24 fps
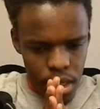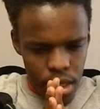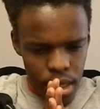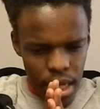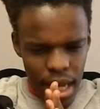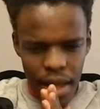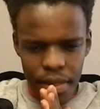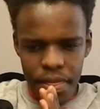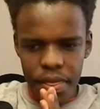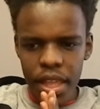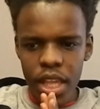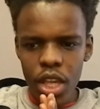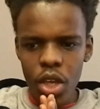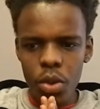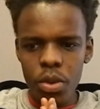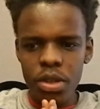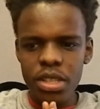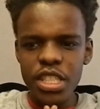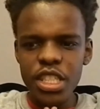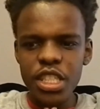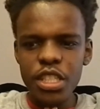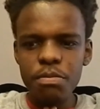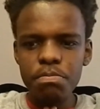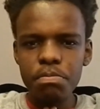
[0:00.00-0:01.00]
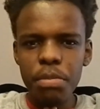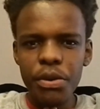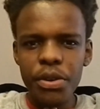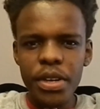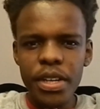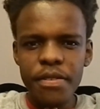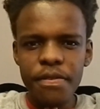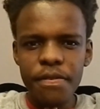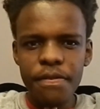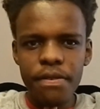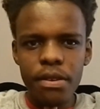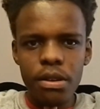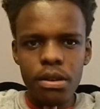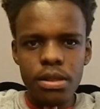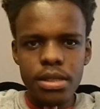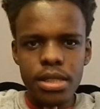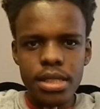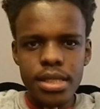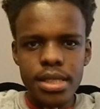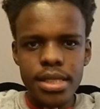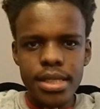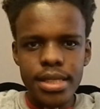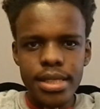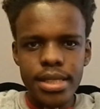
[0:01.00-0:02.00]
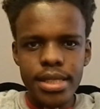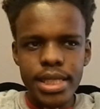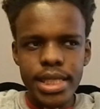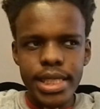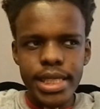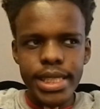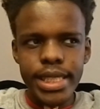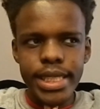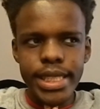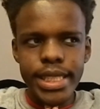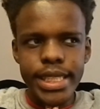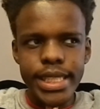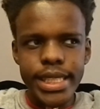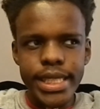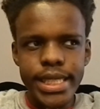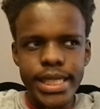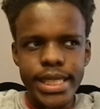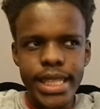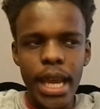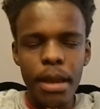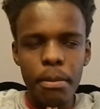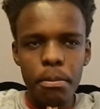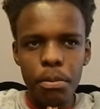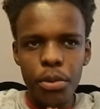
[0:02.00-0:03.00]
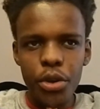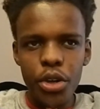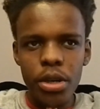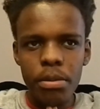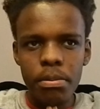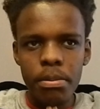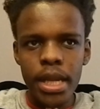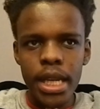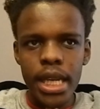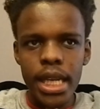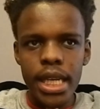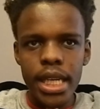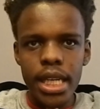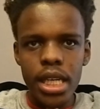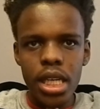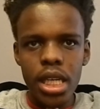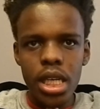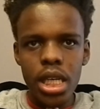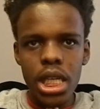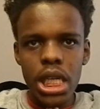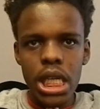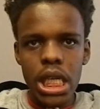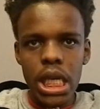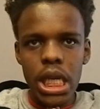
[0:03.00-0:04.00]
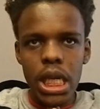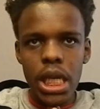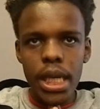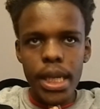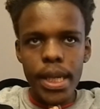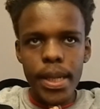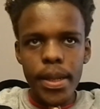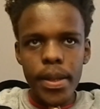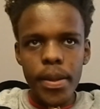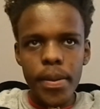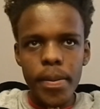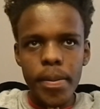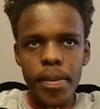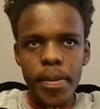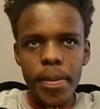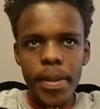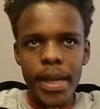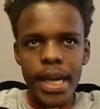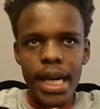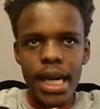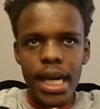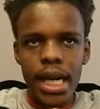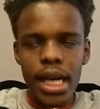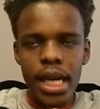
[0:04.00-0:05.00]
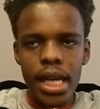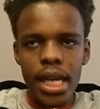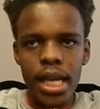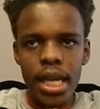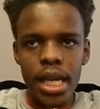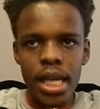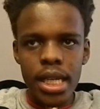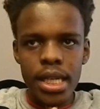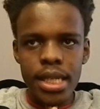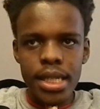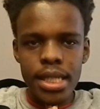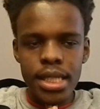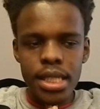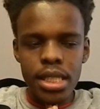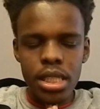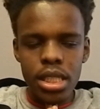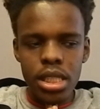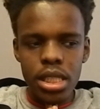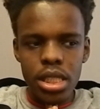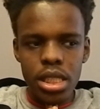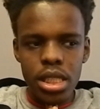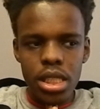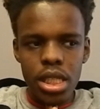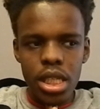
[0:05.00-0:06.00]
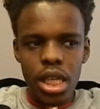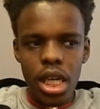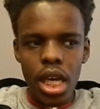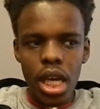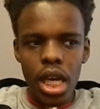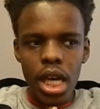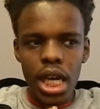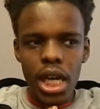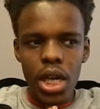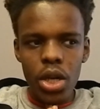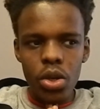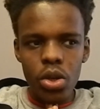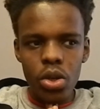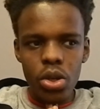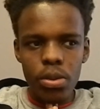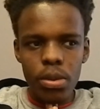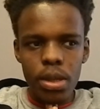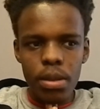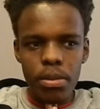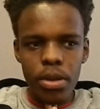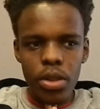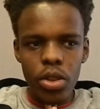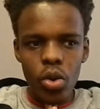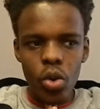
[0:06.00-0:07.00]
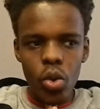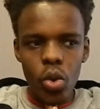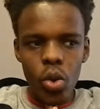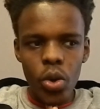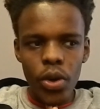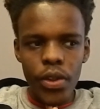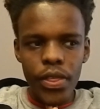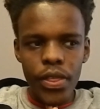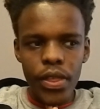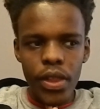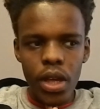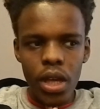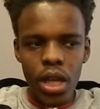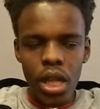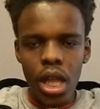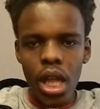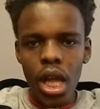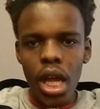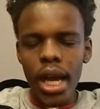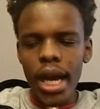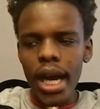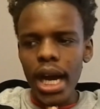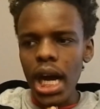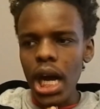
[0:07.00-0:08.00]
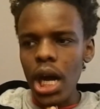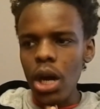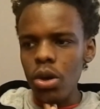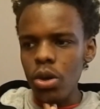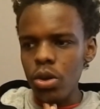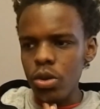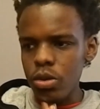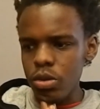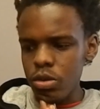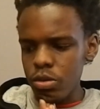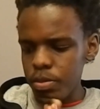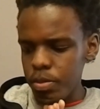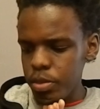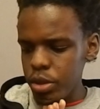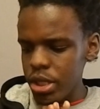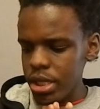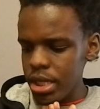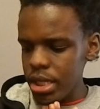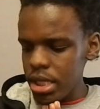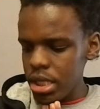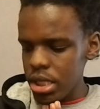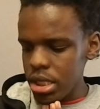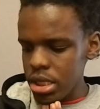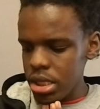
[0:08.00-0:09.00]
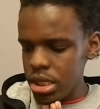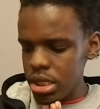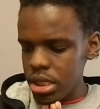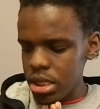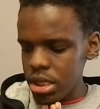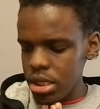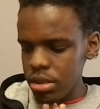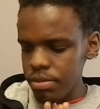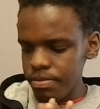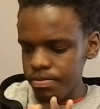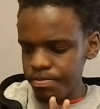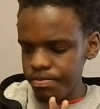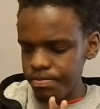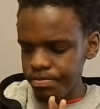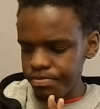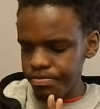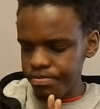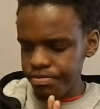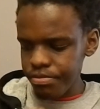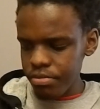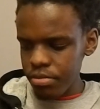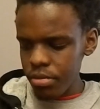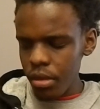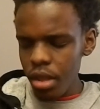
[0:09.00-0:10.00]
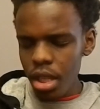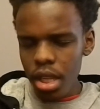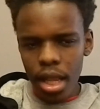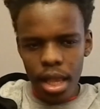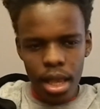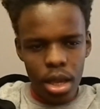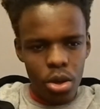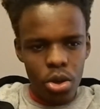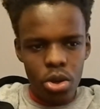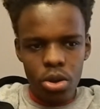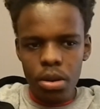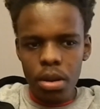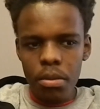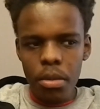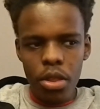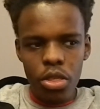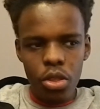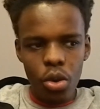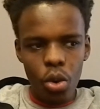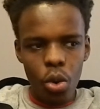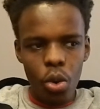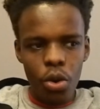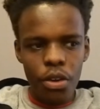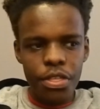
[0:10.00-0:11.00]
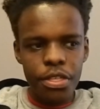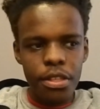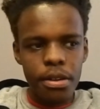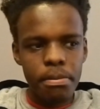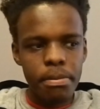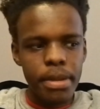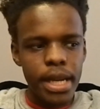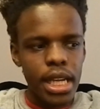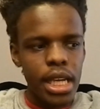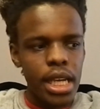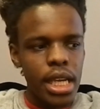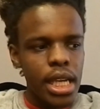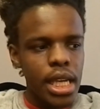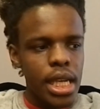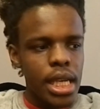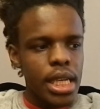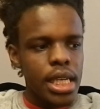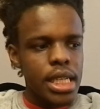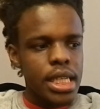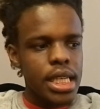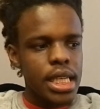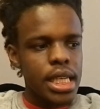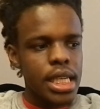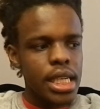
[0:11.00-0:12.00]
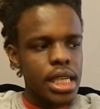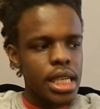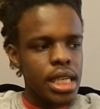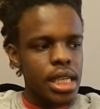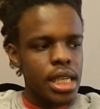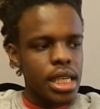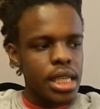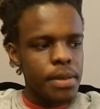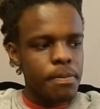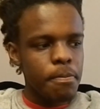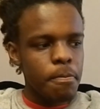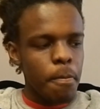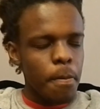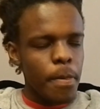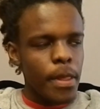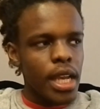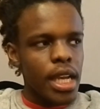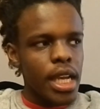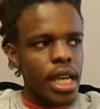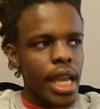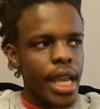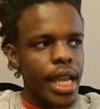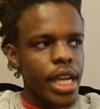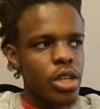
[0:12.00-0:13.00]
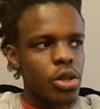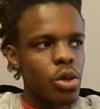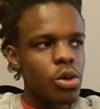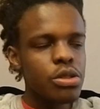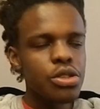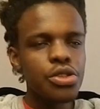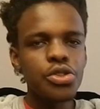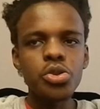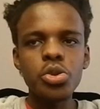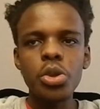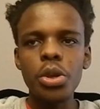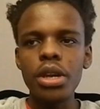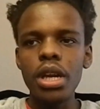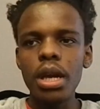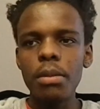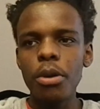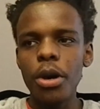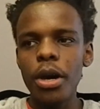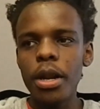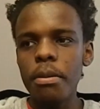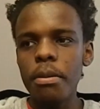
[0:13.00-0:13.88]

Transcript: I think it was Spirit-Filled Temperament by, I don't remember the author. I'll put it in the, I don't remember the author, but he told a story about a